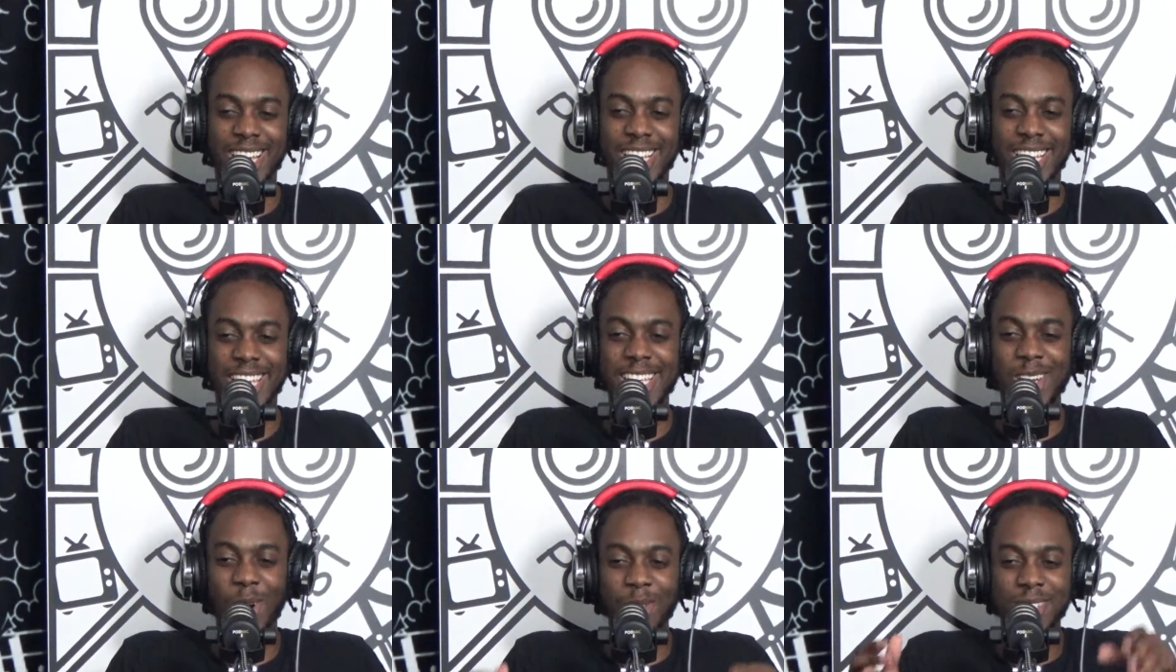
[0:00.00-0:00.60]

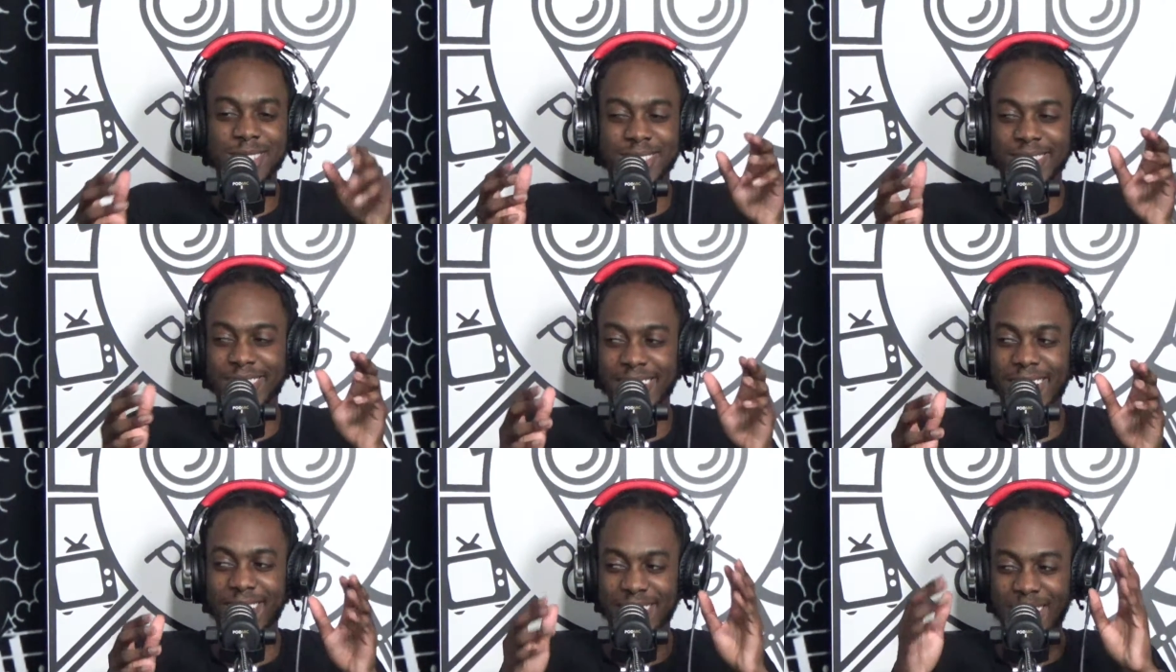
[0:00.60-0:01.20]
he only stood
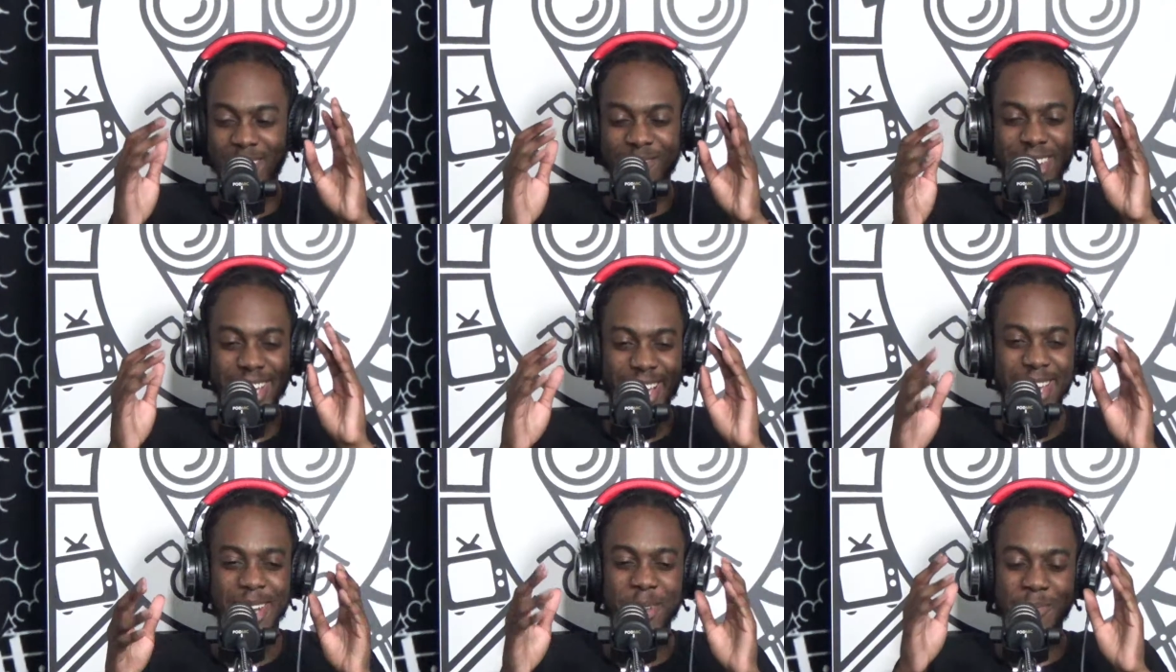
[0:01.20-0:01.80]
out. That man
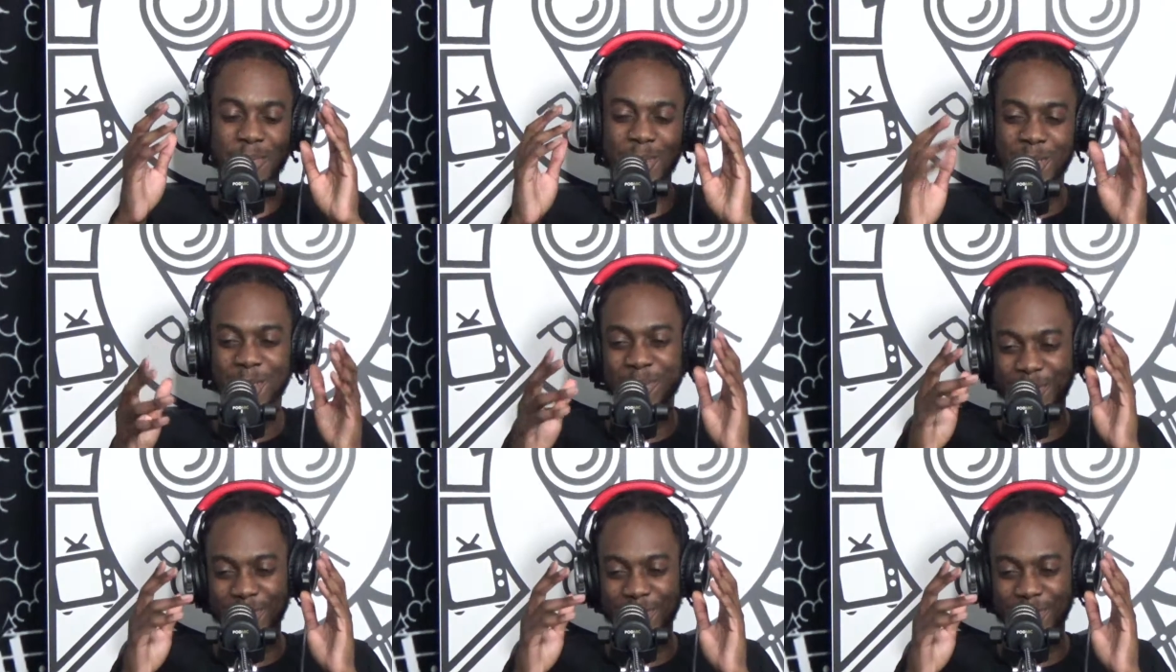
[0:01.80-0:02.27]
had a purple